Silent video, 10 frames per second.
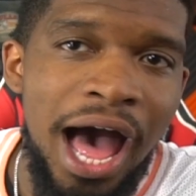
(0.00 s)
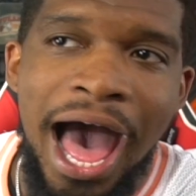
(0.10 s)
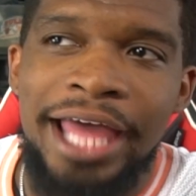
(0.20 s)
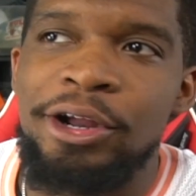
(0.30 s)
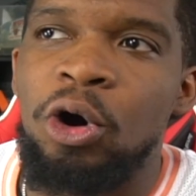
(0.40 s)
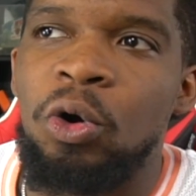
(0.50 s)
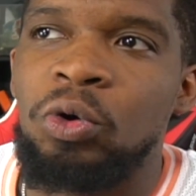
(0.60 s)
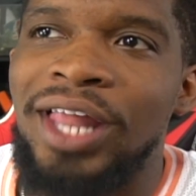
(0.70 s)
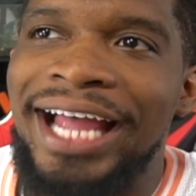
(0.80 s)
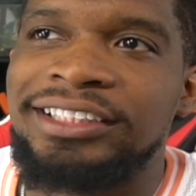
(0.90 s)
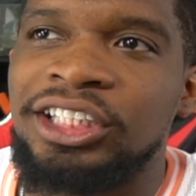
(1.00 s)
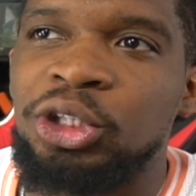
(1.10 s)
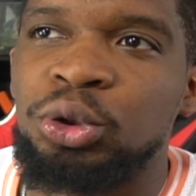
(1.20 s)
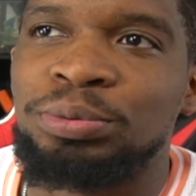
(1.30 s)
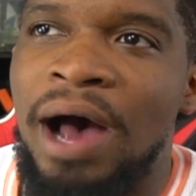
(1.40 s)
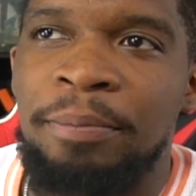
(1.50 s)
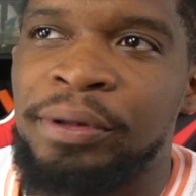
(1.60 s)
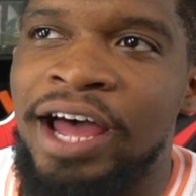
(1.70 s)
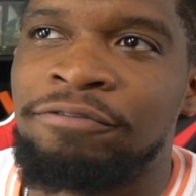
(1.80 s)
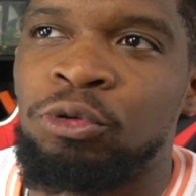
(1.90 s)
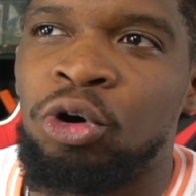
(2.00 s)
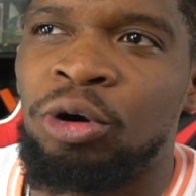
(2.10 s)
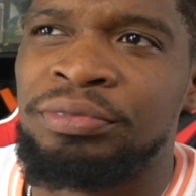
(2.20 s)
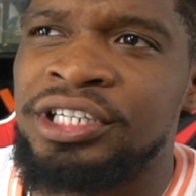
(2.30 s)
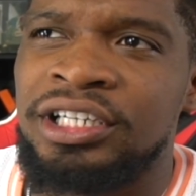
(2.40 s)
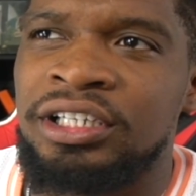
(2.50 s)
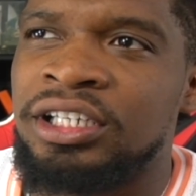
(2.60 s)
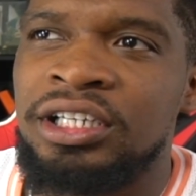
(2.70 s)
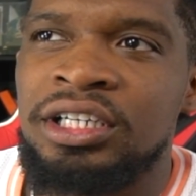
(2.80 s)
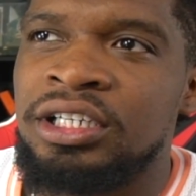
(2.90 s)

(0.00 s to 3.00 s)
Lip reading: I don't like to use my platform to